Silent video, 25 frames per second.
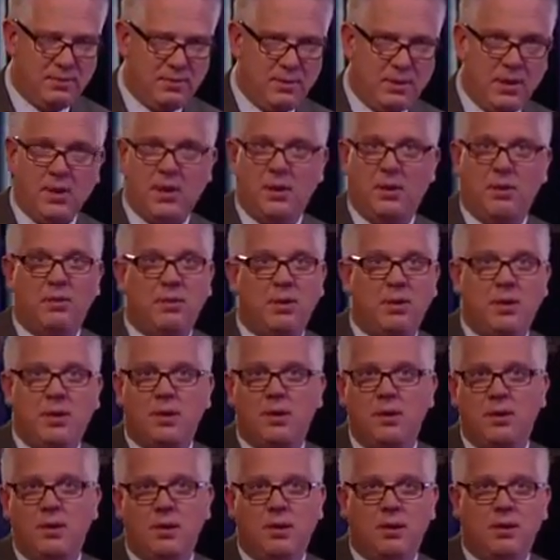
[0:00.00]

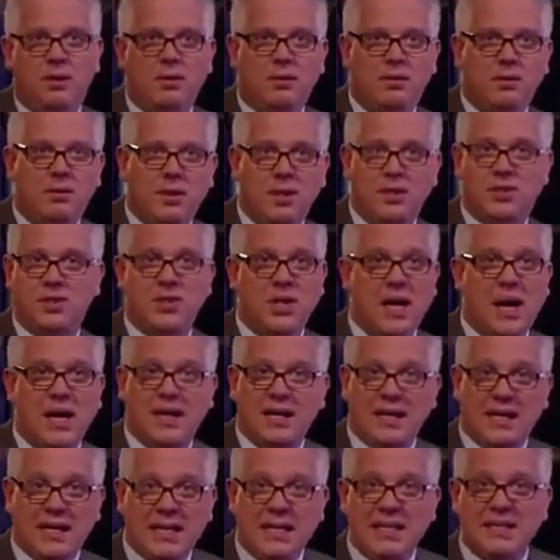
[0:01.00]
it's
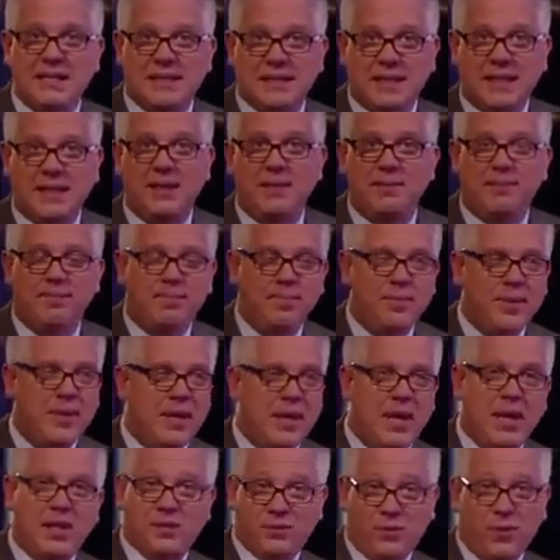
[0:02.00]
not easy,
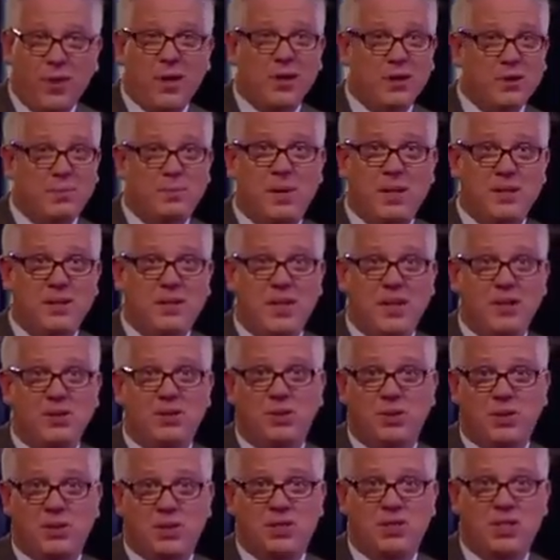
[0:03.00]
as far as
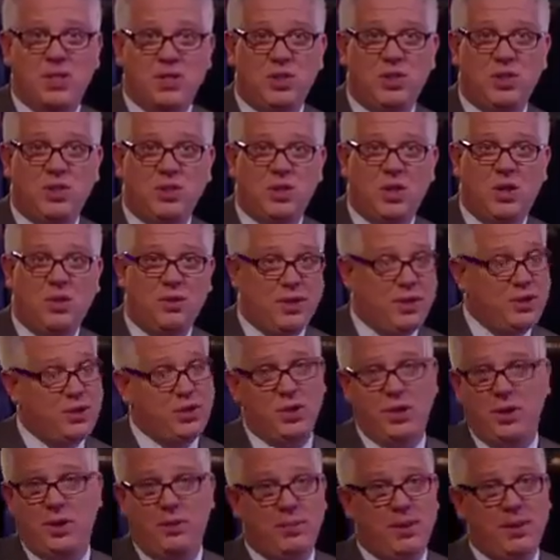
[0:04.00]
presidential decisions go, this
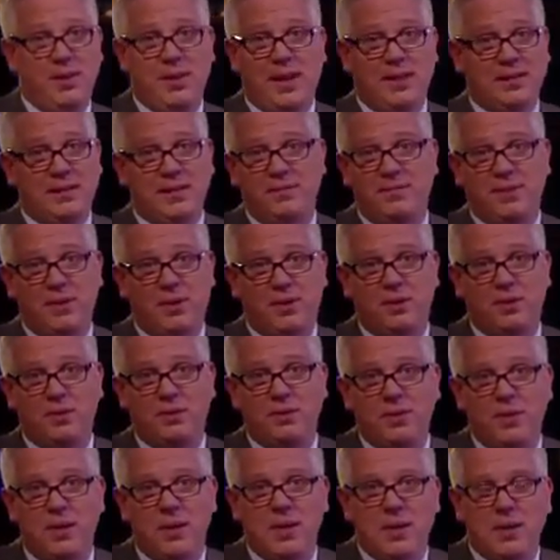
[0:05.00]
shouldn't have been that
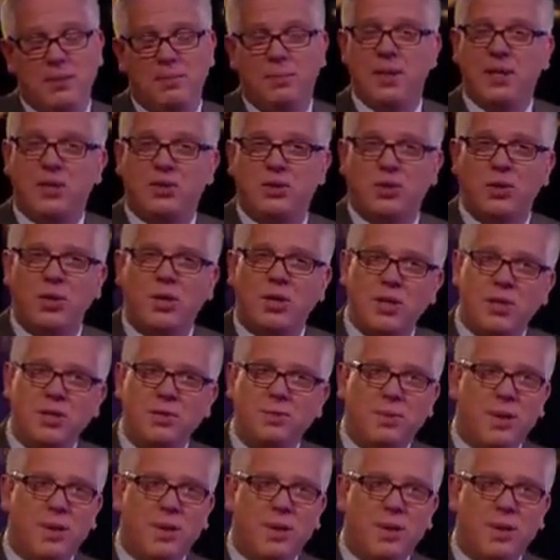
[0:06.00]
difficult. But it took this